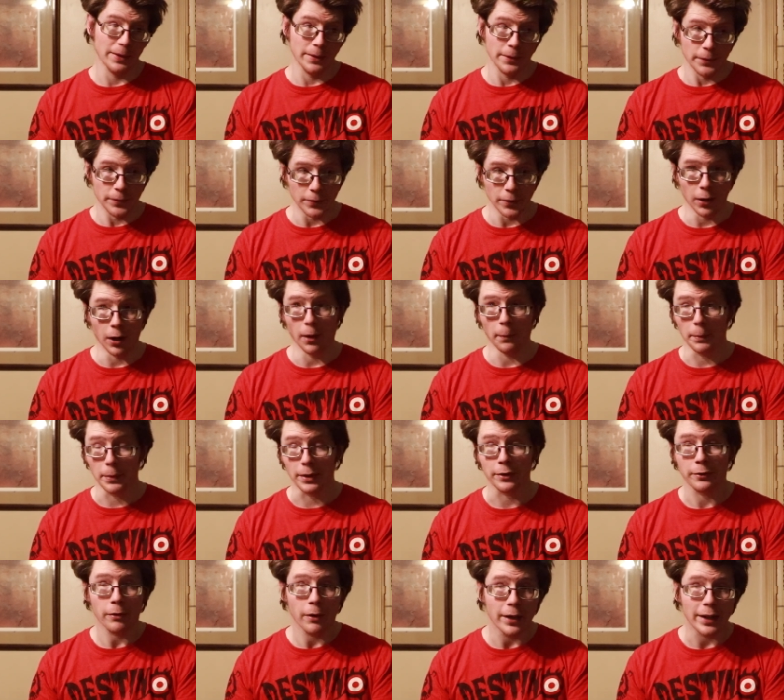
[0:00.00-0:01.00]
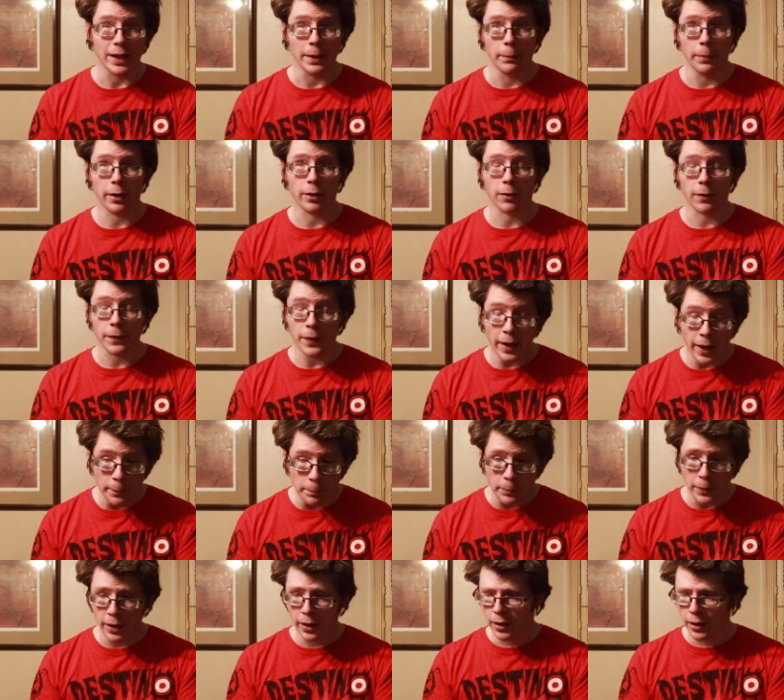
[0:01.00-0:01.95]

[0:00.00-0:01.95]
So I'm going to try and get better at that.